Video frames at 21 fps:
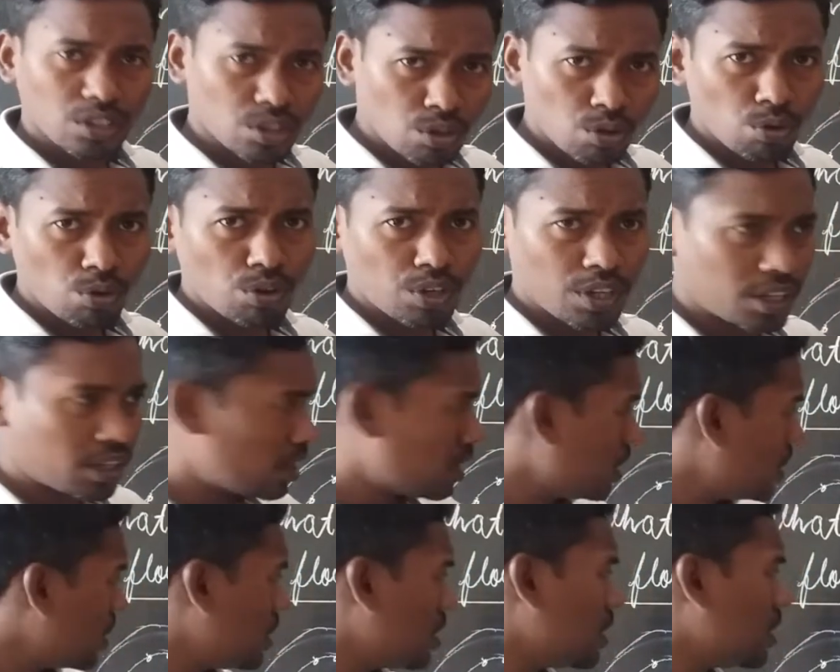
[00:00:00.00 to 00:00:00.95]
Okay,
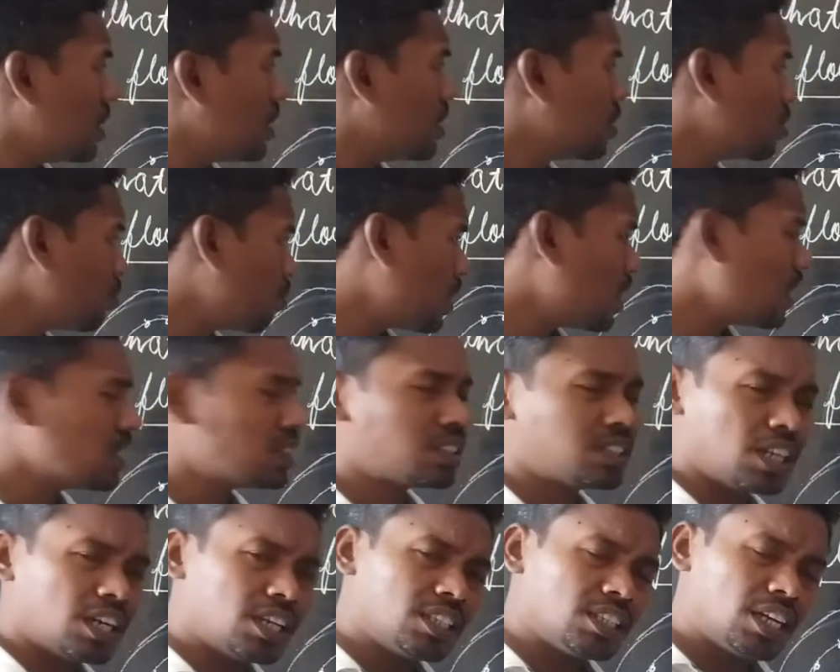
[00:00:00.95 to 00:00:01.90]
you
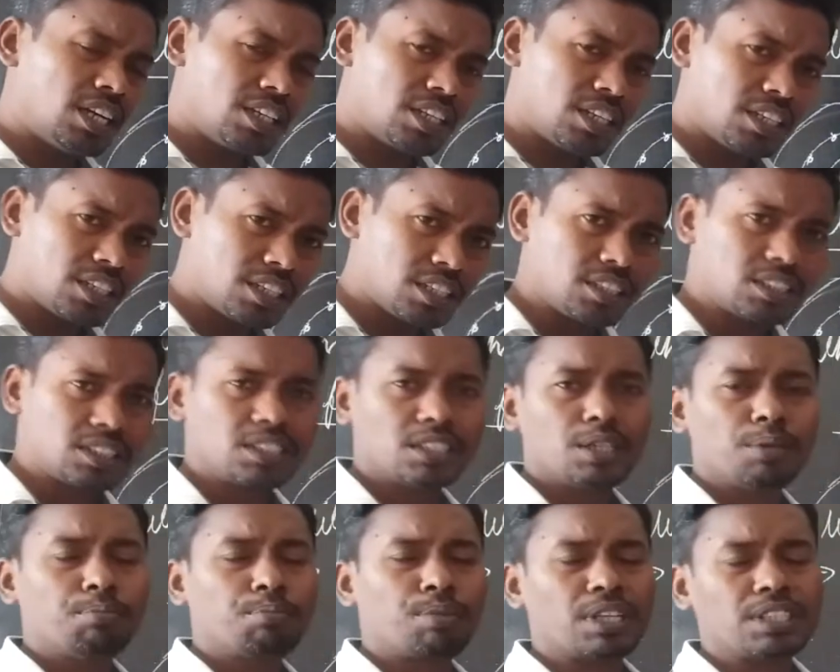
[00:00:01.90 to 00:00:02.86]
understand that it
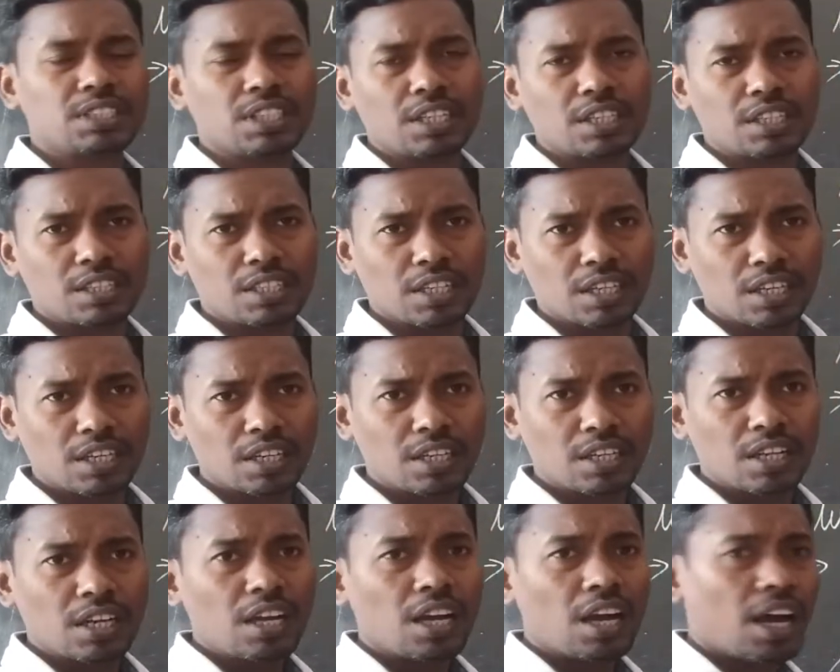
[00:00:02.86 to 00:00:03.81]
is present.
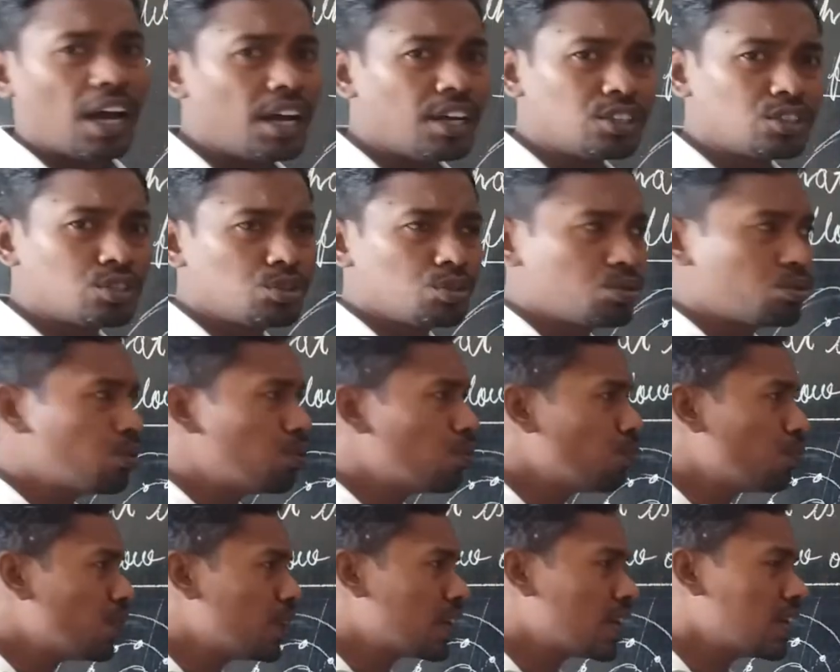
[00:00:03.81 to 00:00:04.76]
As
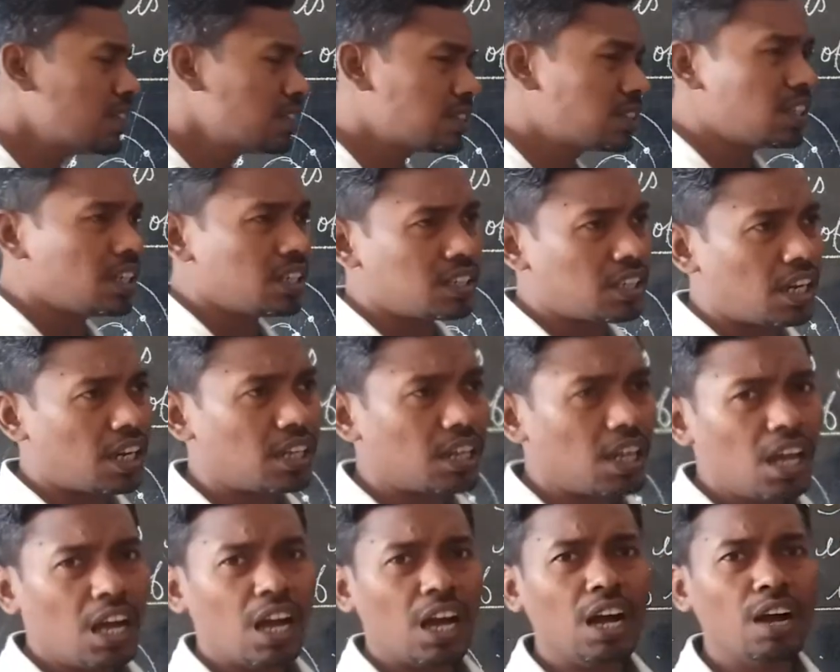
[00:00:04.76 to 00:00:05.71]
we can say
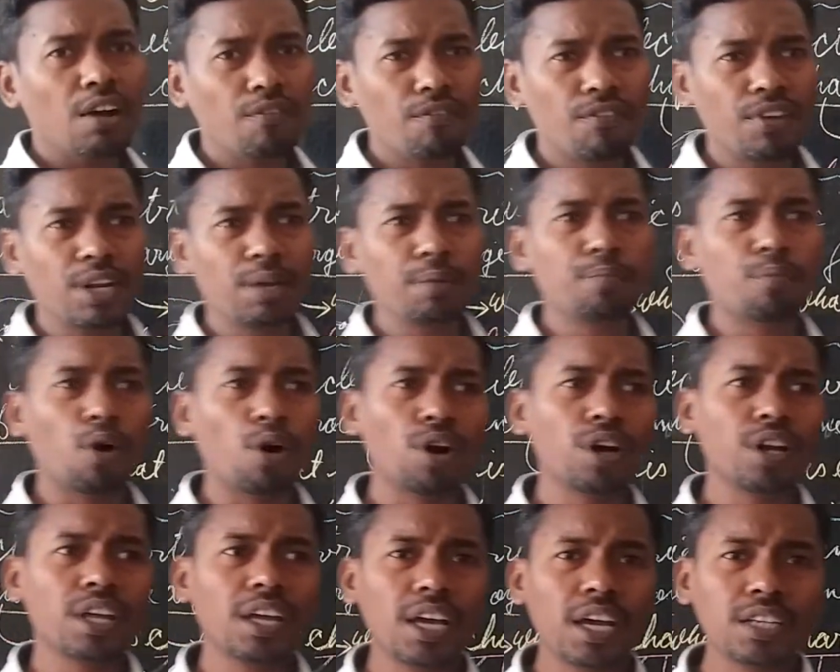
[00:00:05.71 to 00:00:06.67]
that every
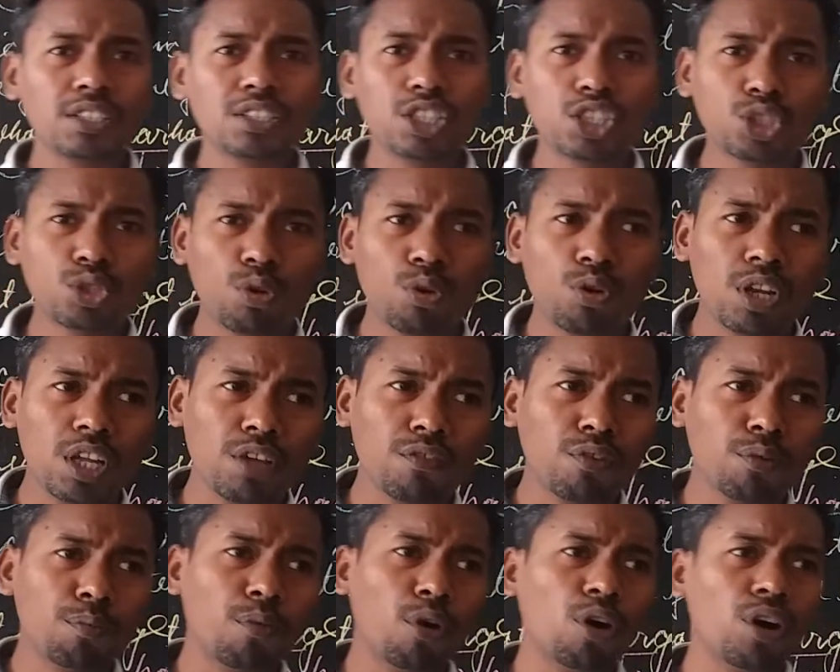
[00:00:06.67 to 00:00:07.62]
body has a soul. If
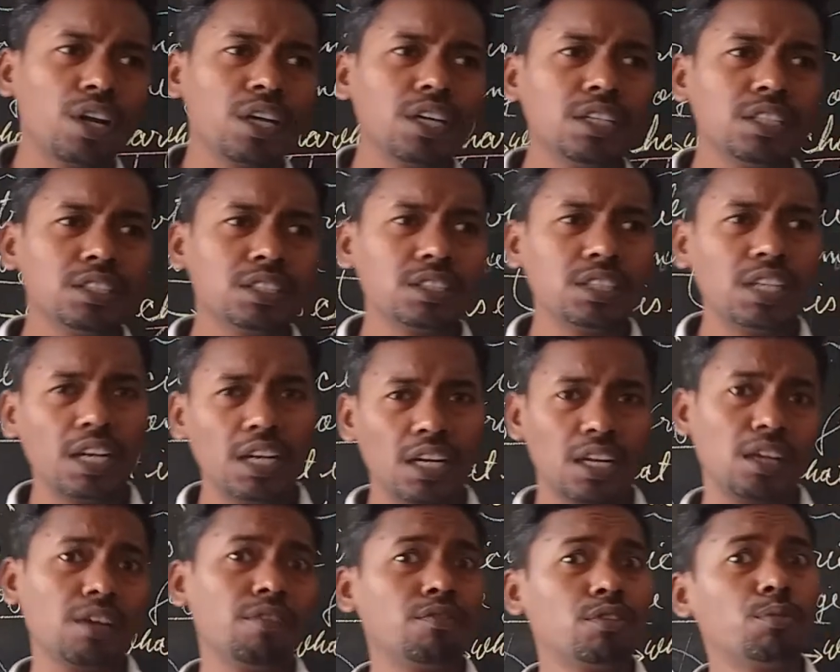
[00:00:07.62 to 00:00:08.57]
a body is there,
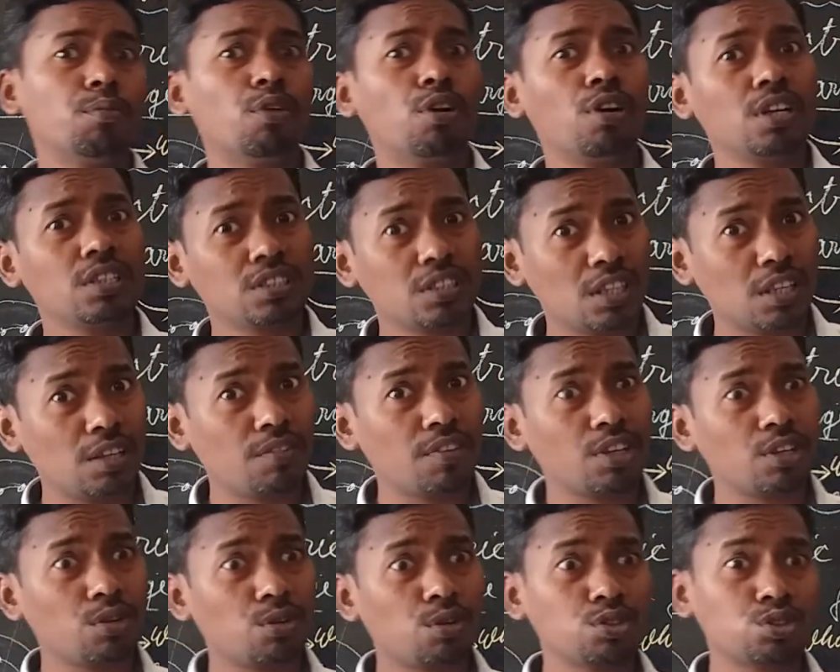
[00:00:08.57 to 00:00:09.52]
if the body is
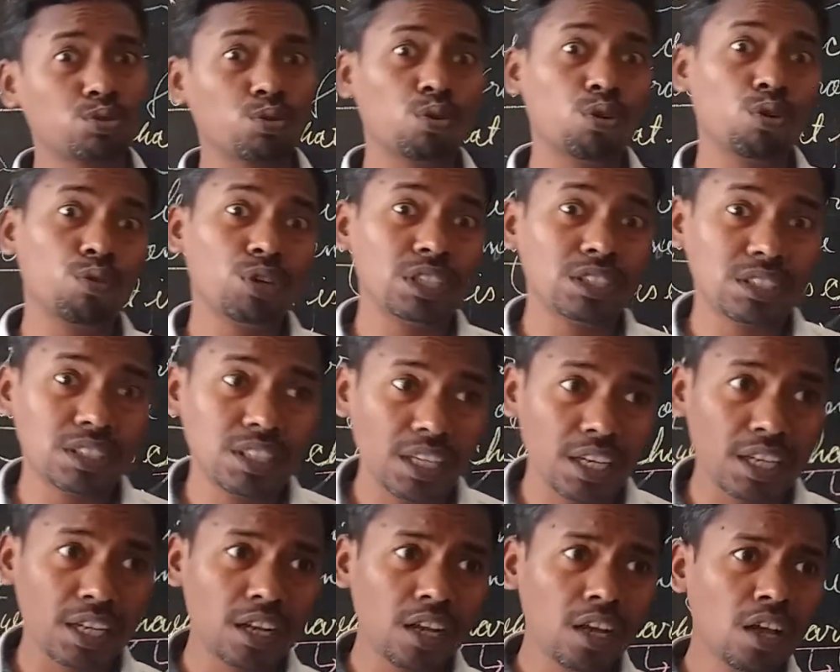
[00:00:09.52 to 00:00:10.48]
living, soul is
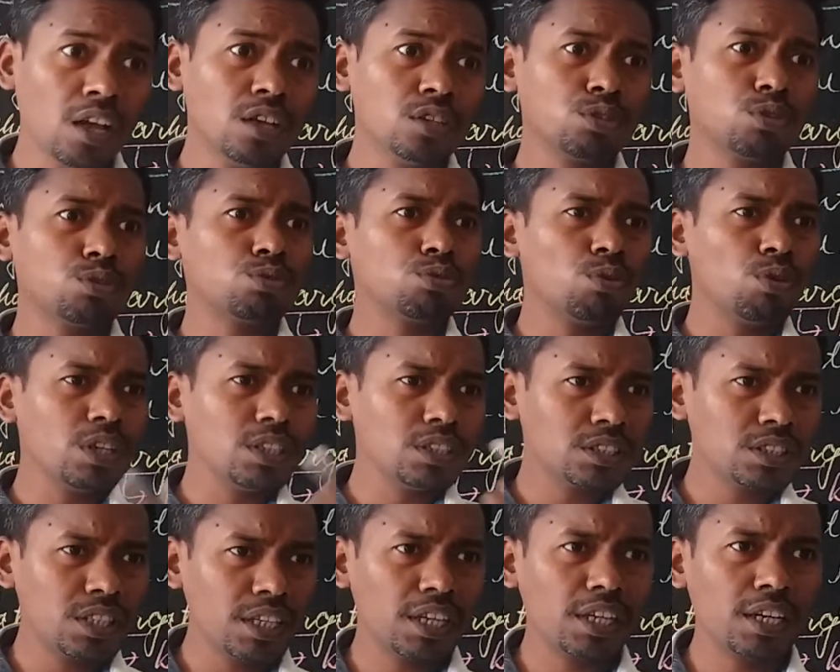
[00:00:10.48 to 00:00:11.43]
there. So soul
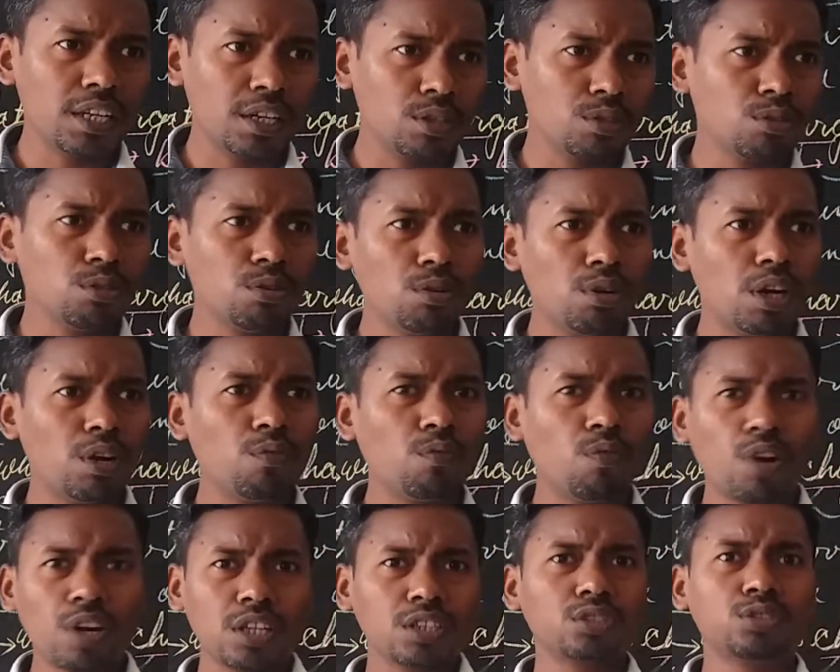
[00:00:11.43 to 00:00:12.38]
is there, and
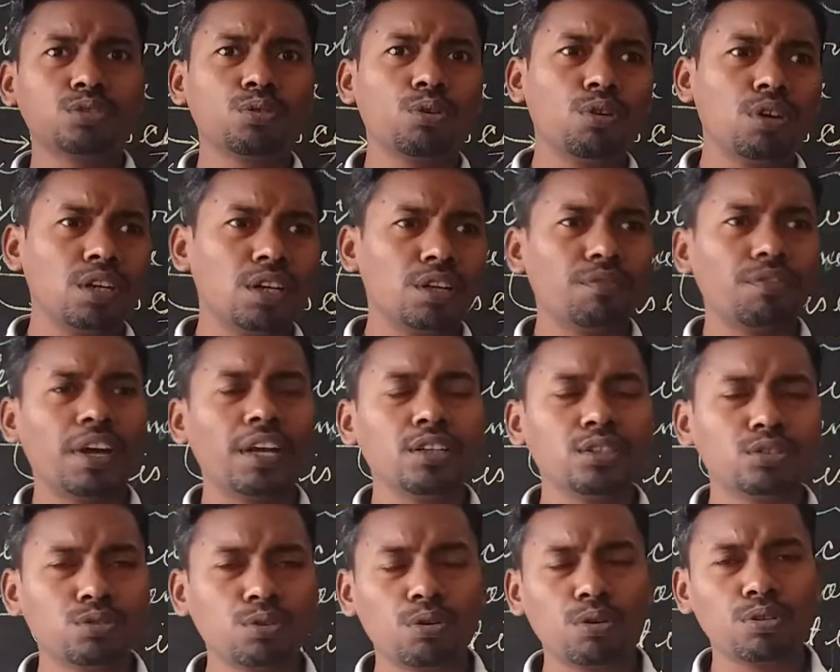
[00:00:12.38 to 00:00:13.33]
what is soul? Define
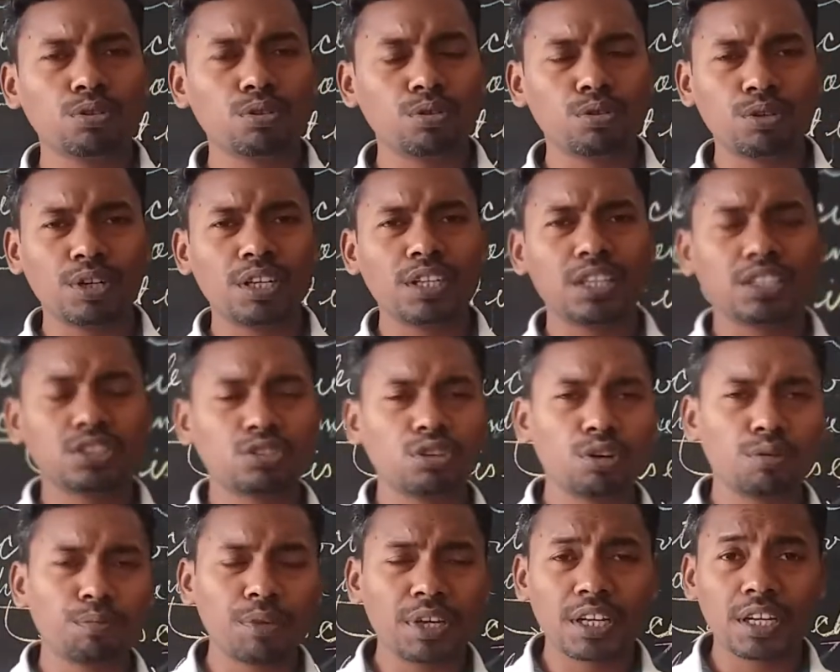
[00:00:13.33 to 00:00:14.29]
soul, it does
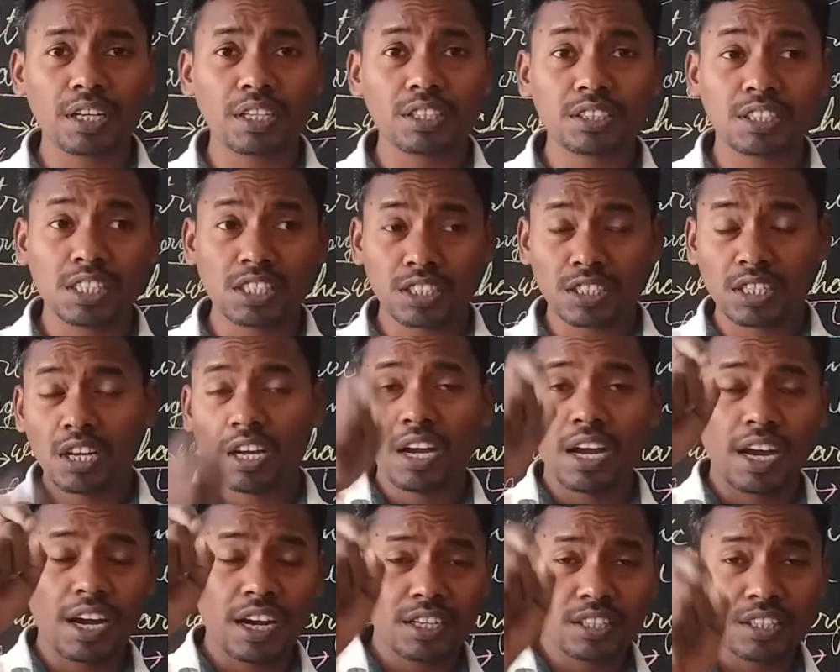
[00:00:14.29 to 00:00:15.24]
not make any sense
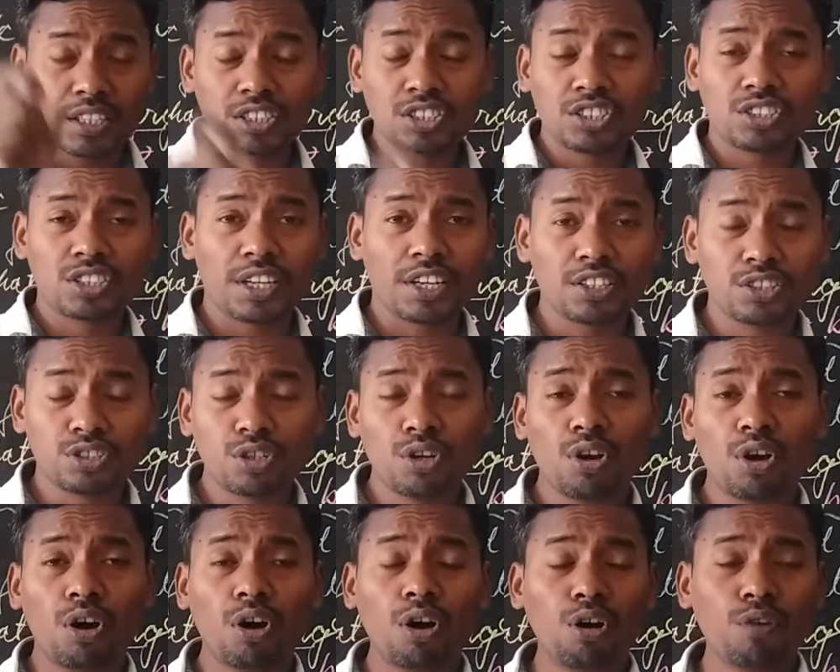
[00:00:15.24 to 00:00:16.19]
at this stage
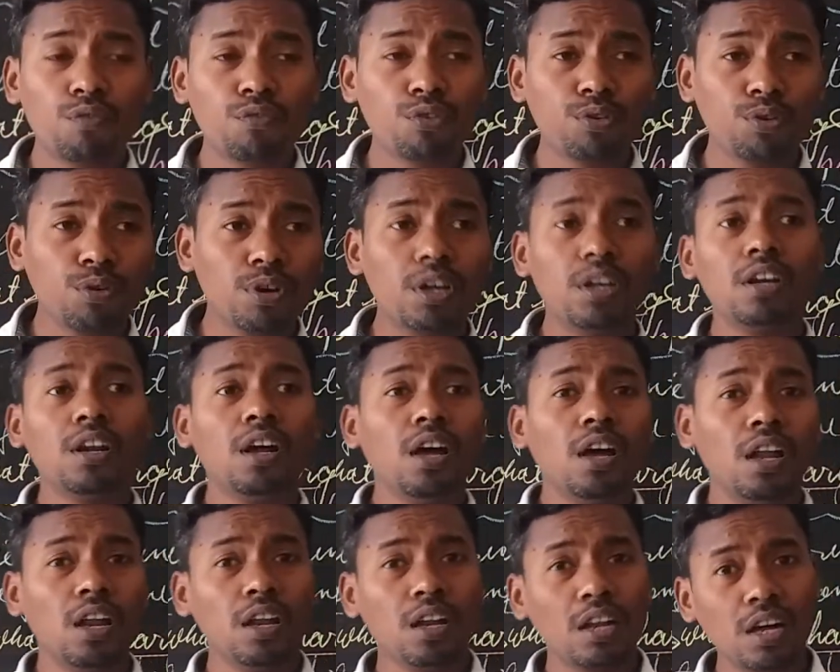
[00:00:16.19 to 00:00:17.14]
of your
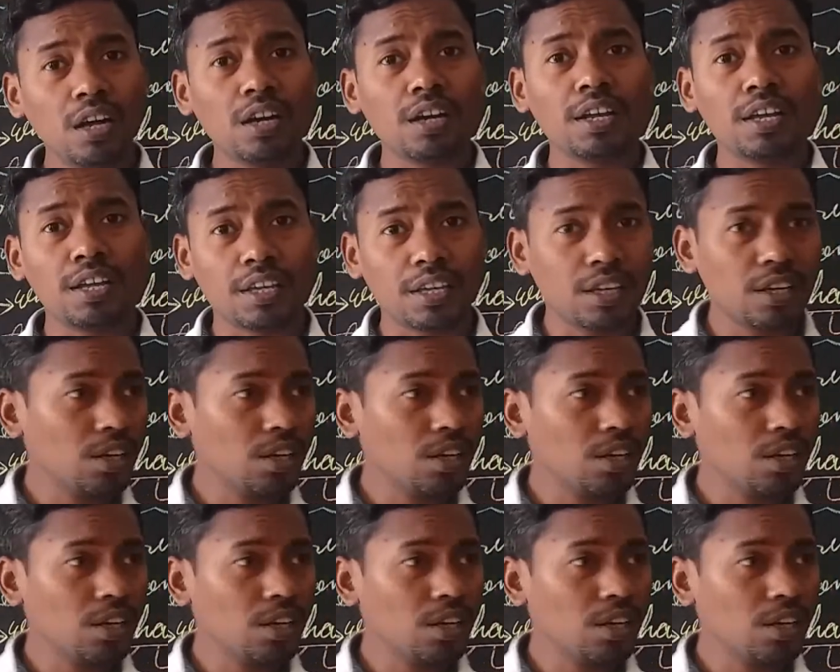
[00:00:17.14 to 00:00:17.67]
learning.